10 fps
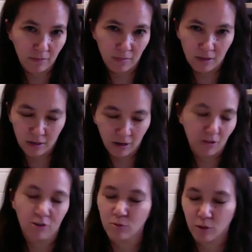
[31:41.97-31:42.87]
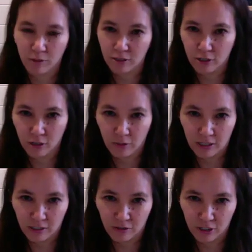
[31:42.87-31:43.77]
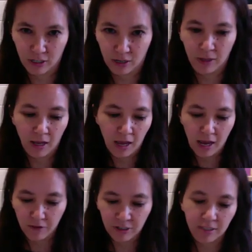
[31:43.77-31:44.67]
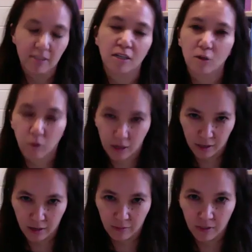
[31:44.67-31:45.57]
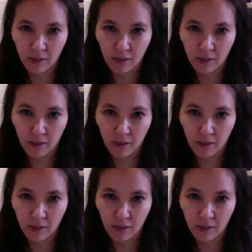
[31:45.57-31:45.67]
None of those moments are a waste of your time. Every single one of them